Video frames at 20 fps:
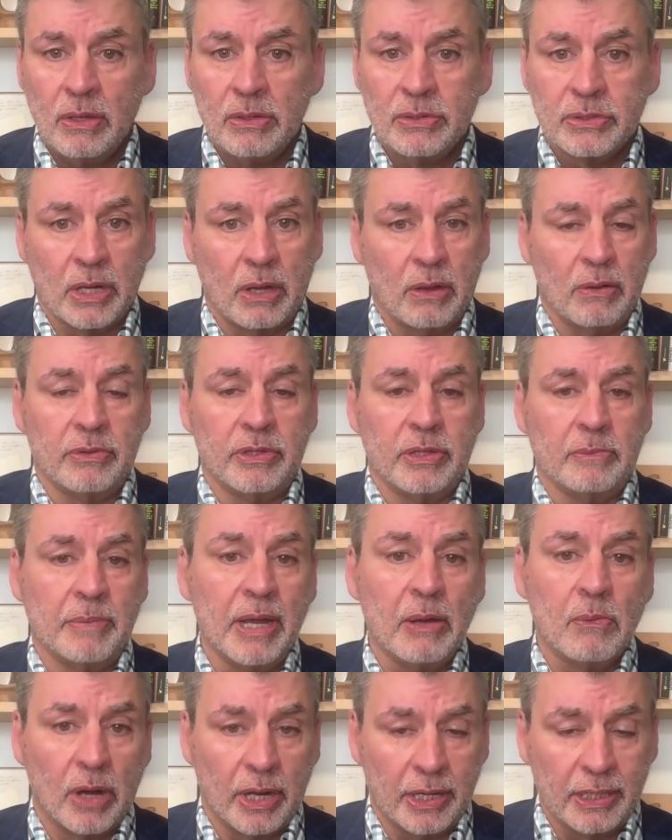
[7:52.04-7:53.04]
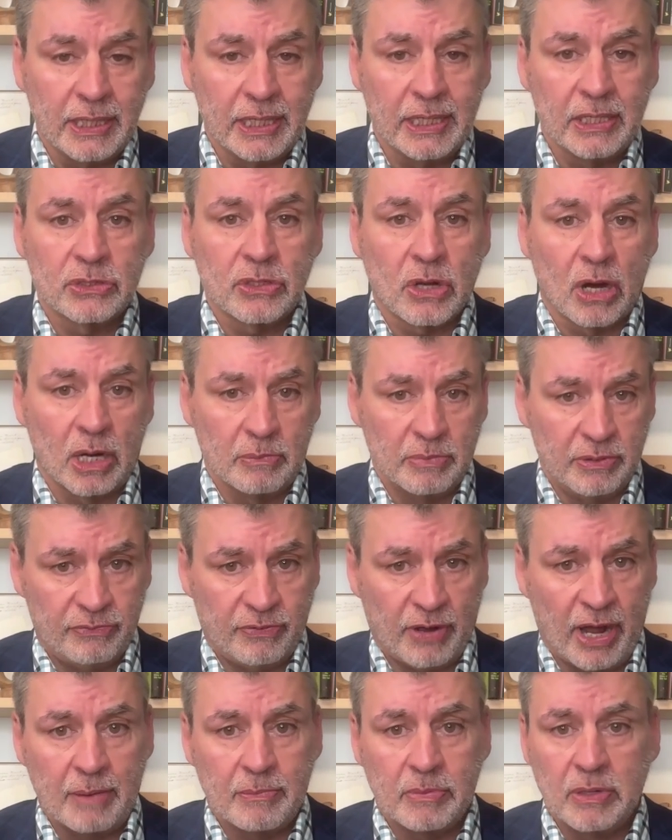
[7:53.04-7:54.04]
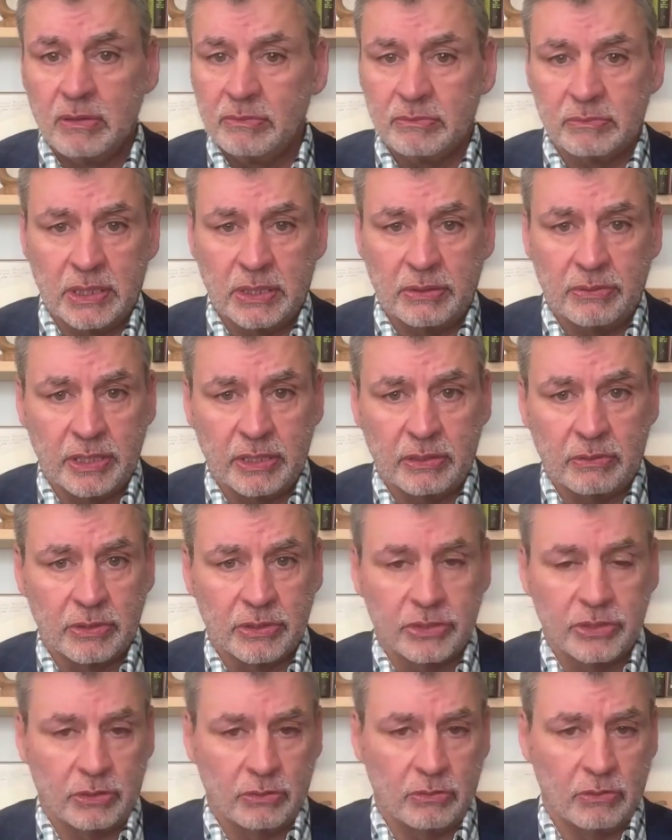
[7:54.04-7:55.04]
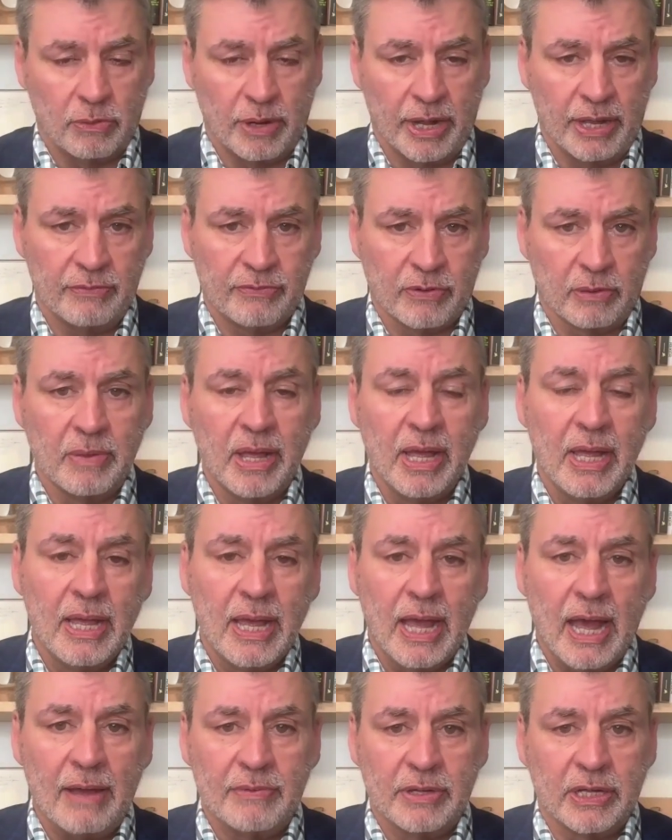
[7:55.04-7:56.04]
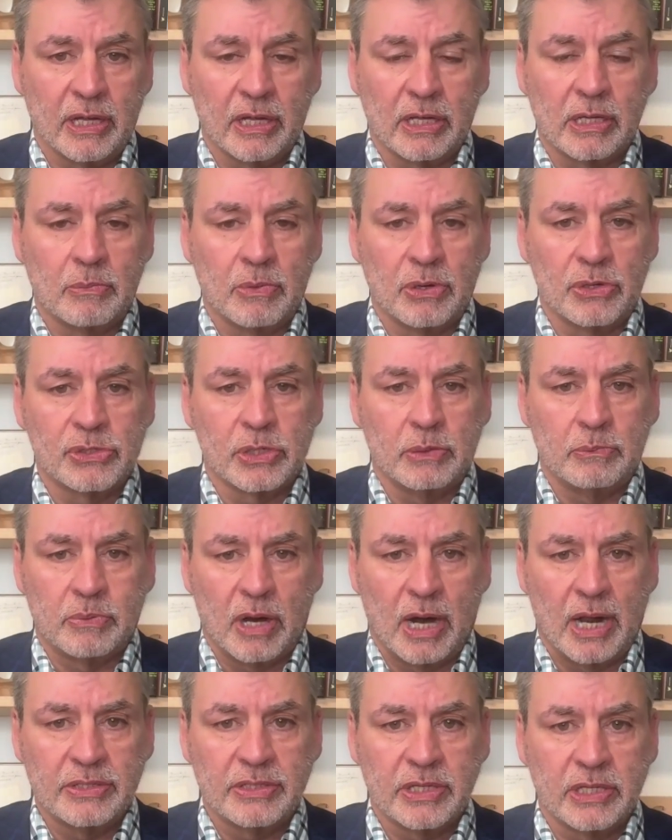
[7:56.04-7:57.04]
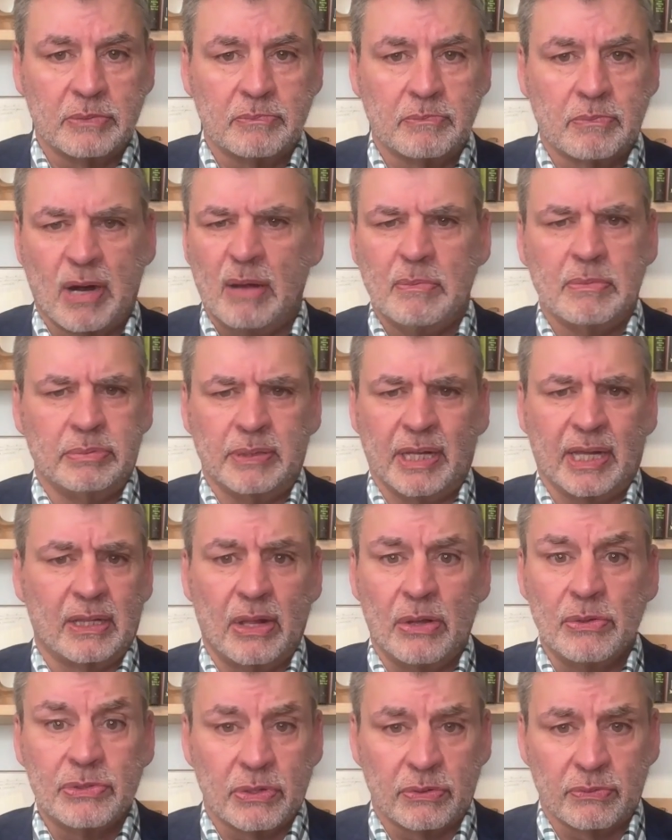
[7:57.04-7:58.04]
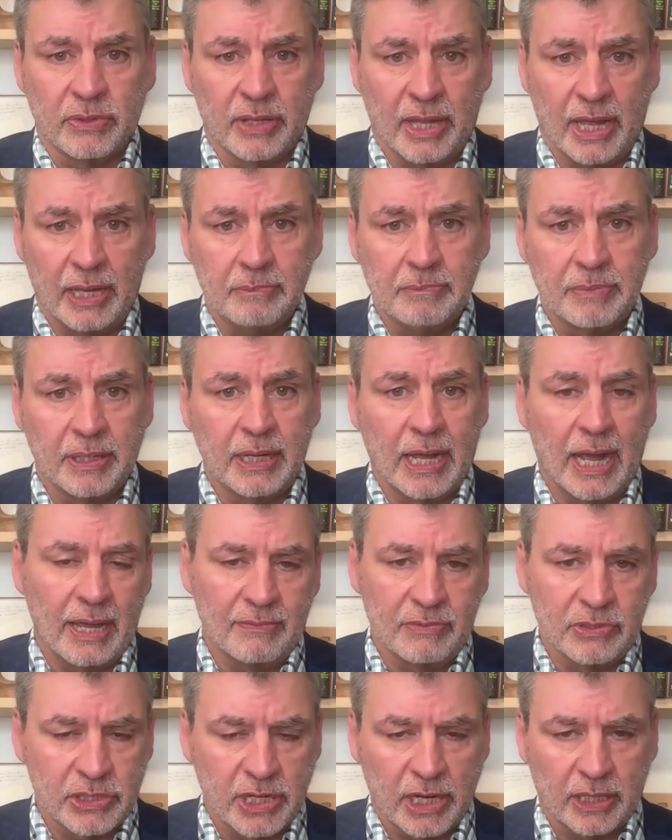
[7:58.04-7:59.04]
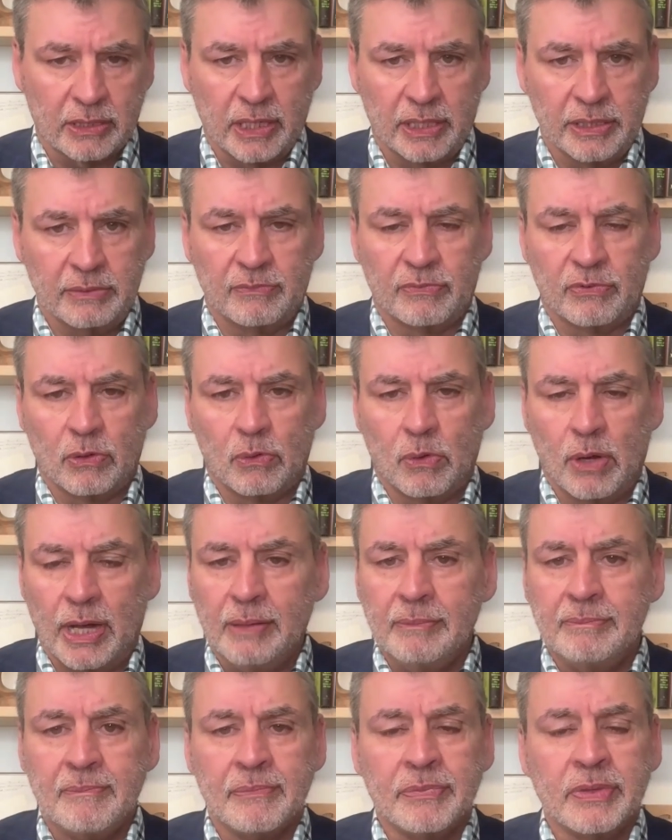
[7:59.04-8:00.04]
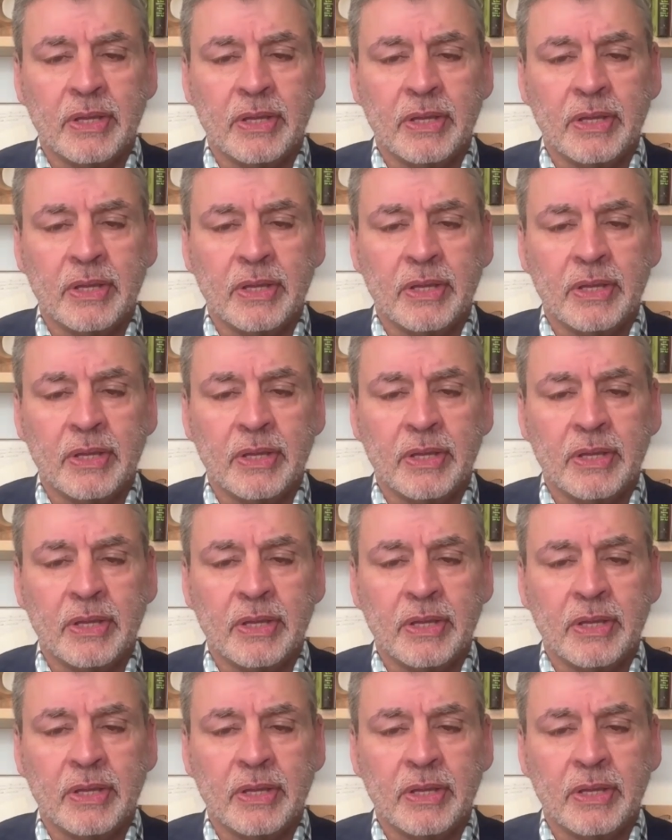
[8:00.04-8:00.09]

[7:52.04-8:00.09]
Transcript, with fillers: So the big one is carbon fiber. They're a year or two away from having a commercial process, probably closer than that, but I haven't checked on them for a while.